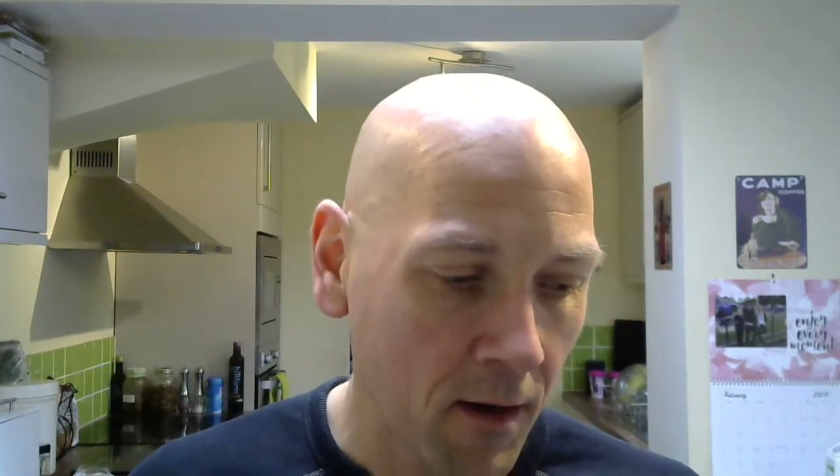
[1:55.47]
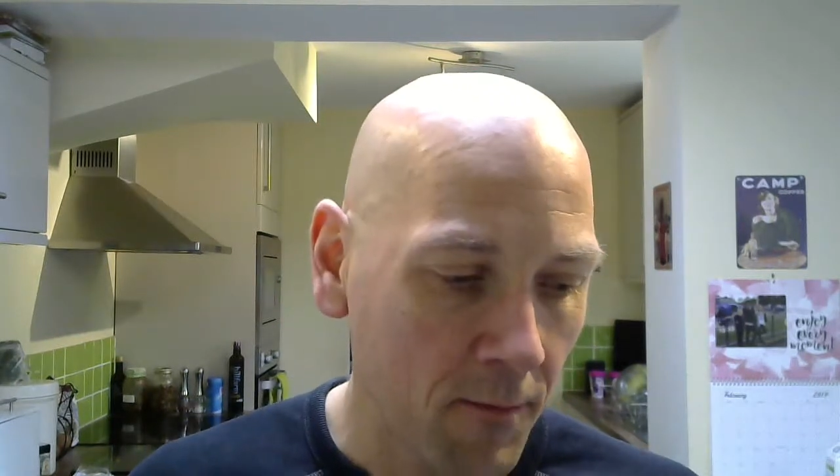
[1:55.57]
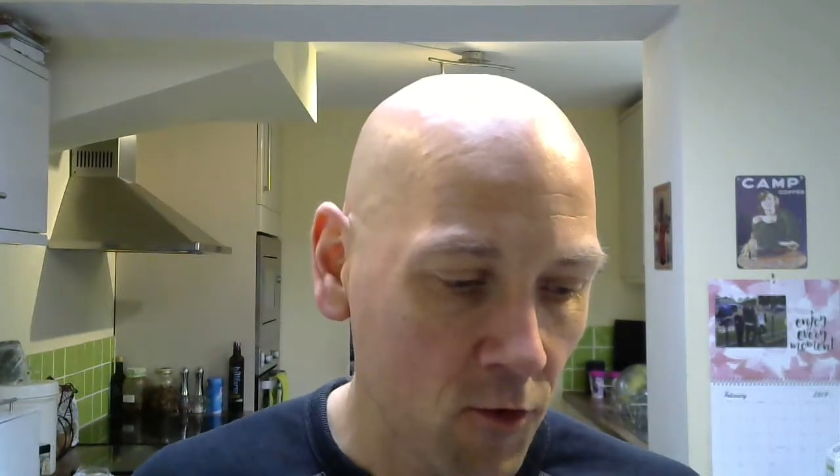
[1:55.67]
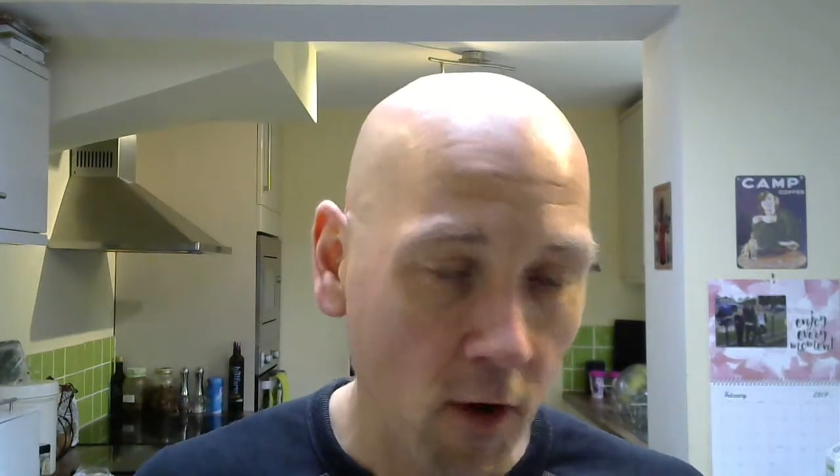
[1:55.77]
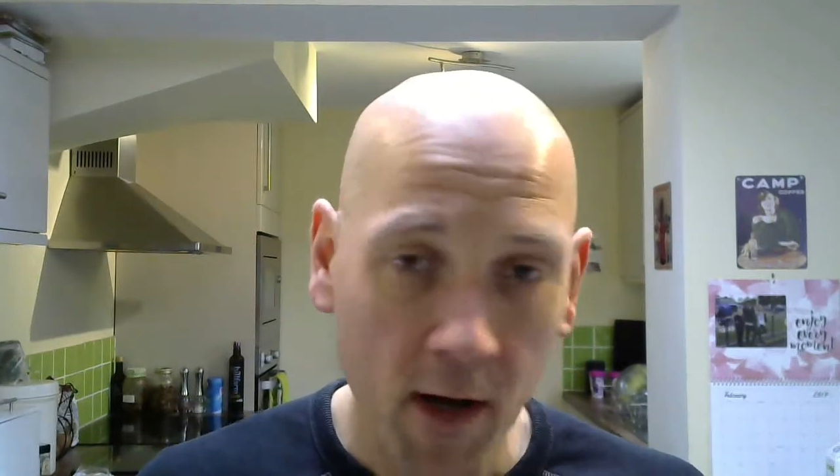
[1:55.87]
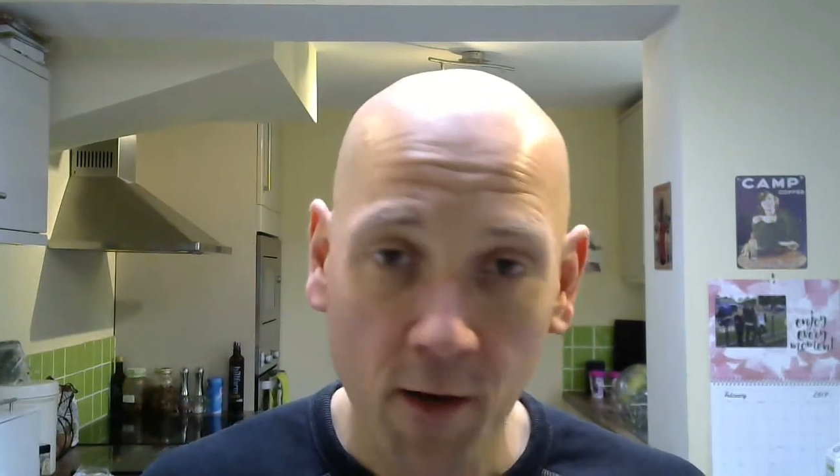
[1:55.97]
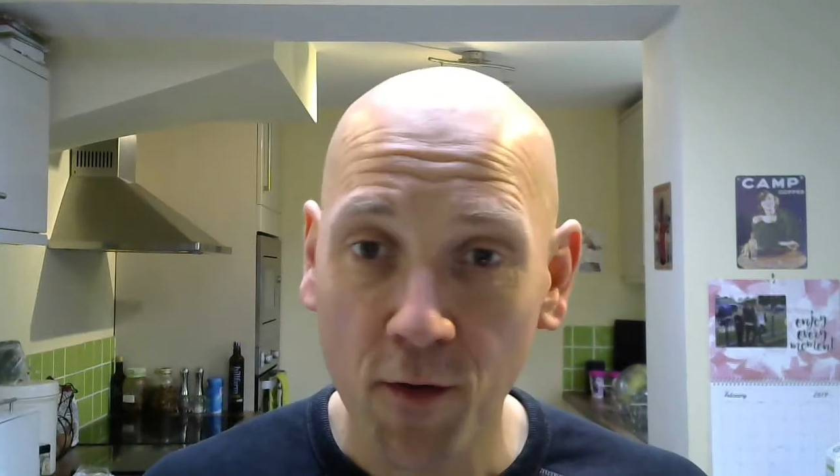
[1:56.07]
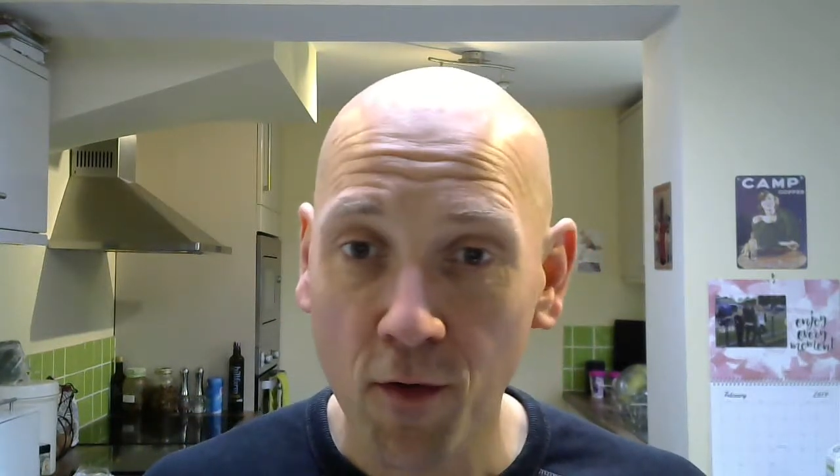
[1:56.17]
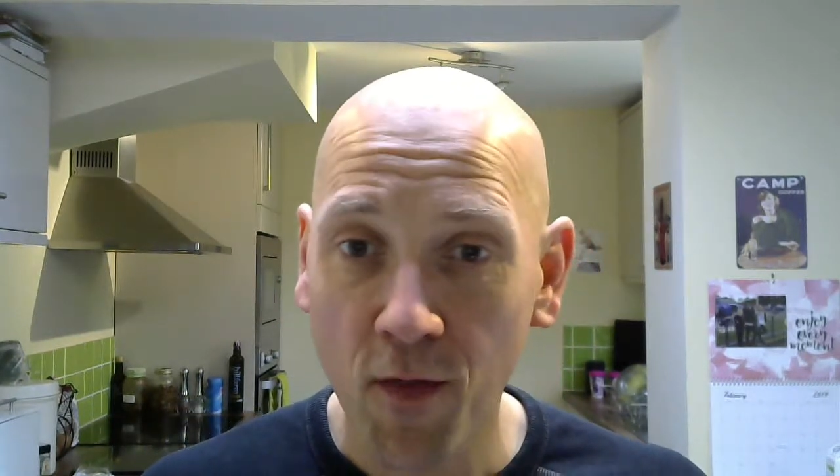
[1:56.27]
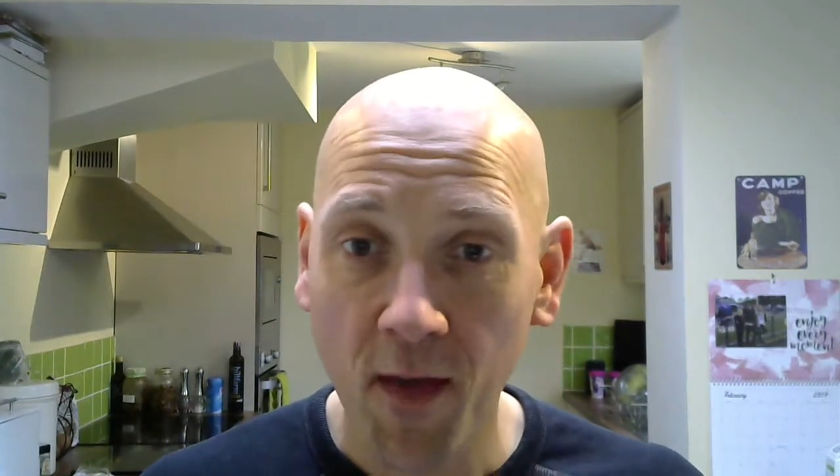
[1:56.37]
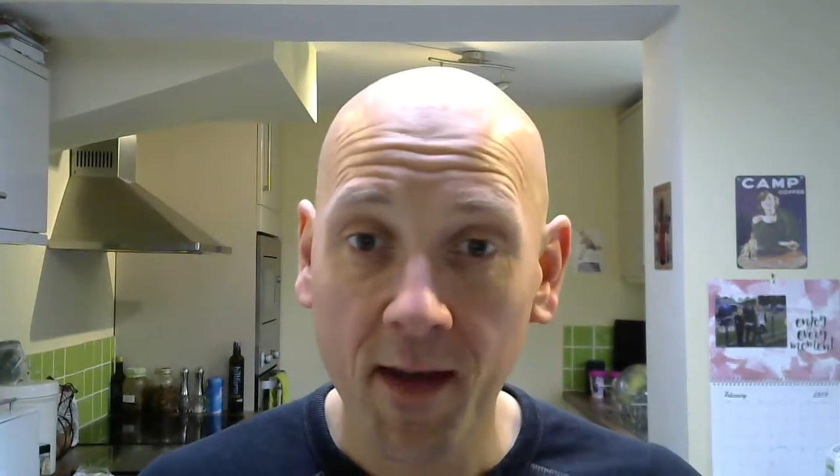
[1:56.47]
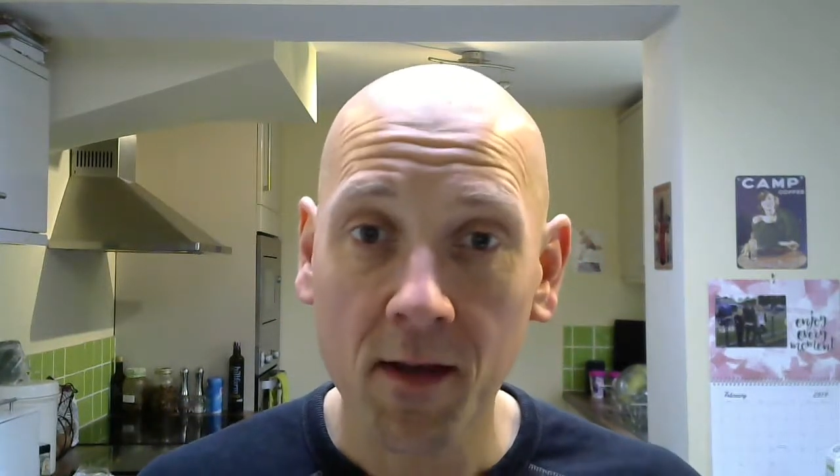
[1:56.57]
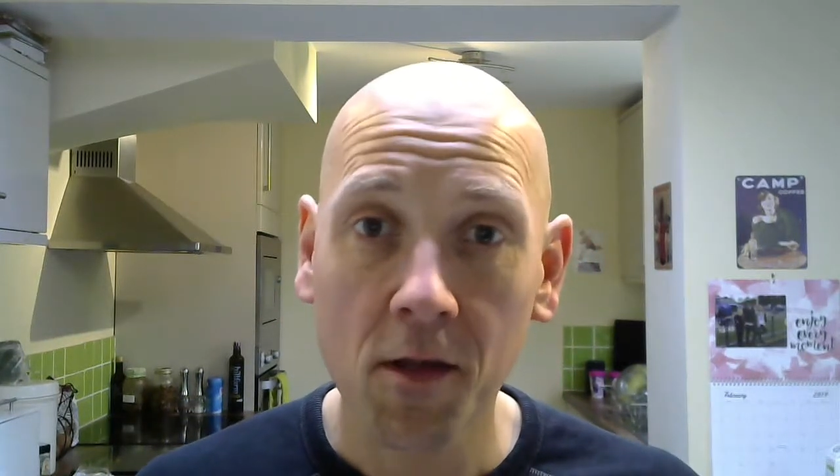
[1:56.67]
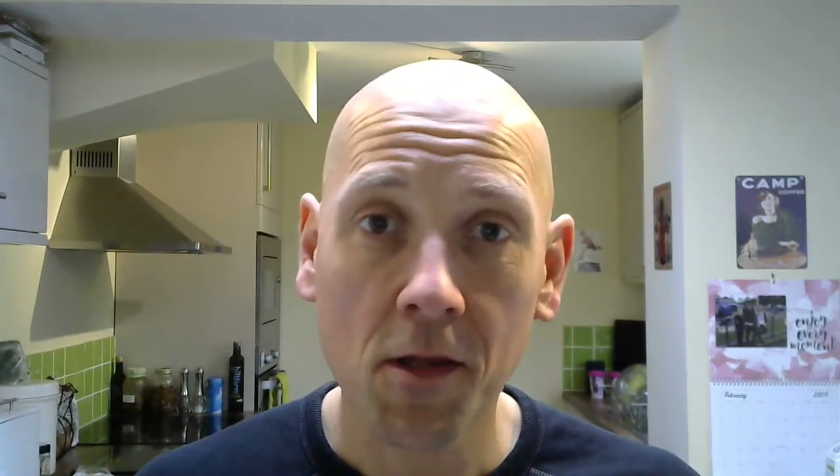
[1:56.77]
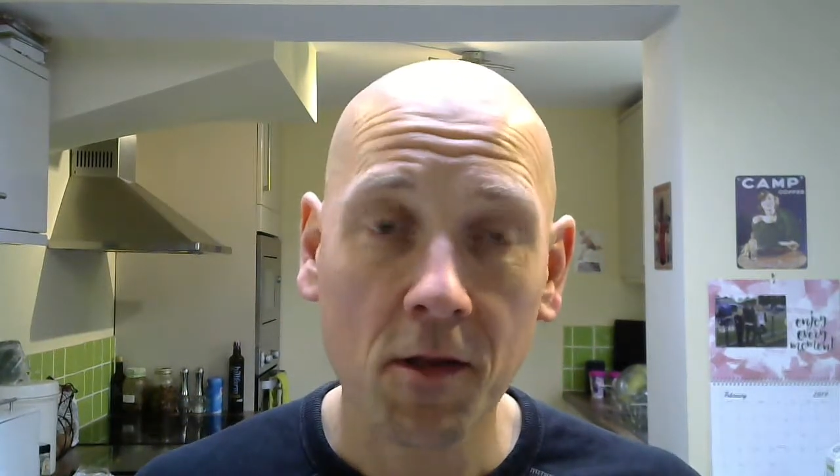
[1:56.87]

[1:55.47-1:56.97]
trying a few things